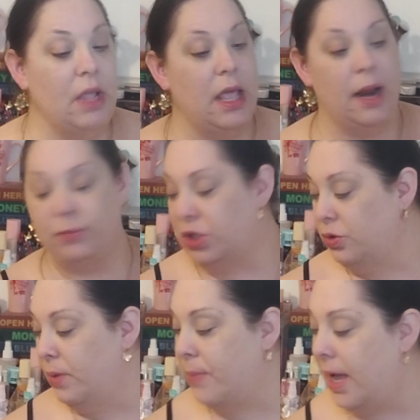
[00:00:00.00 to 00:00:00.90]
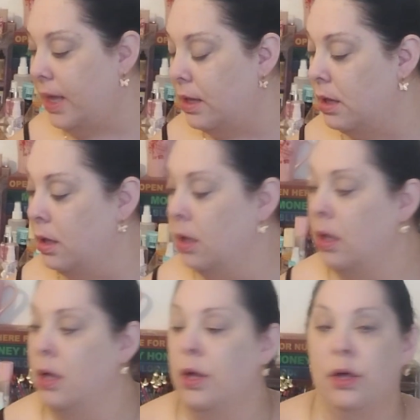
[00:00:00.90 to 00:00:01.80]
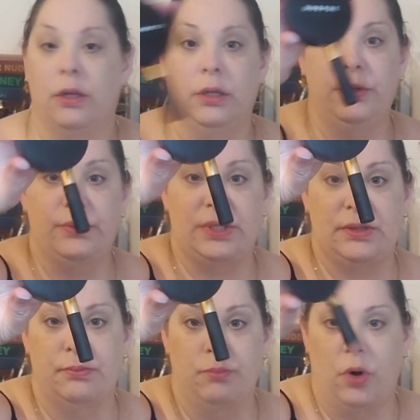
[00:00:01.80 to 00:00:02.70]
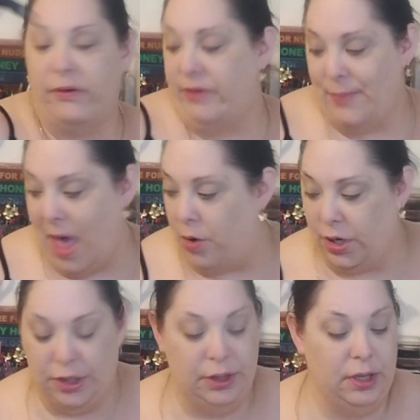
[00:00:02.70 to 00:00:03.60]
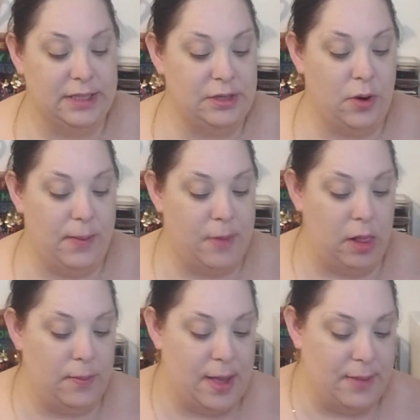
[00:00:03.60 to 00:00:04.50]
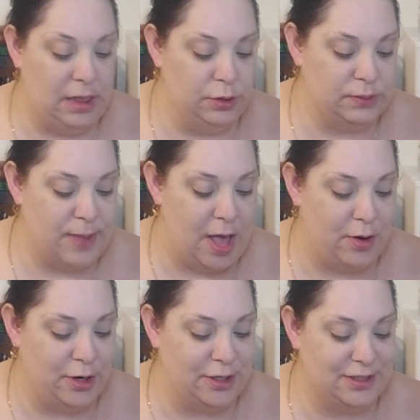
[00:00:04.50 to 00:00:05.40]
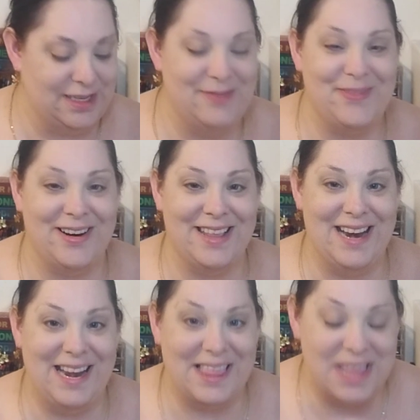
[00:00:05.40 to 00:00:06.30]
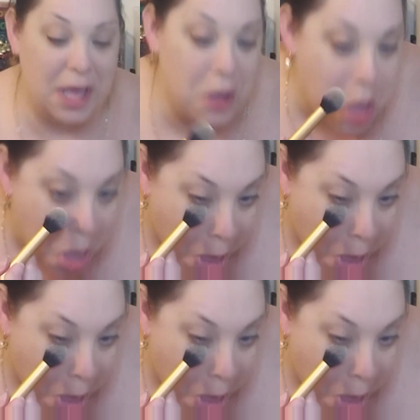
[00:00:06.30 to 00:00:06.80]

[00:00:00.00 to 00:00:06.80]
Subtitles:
And I'm just doing my loose Morphe powder. You guys know I'm all about my loose powders more than anything.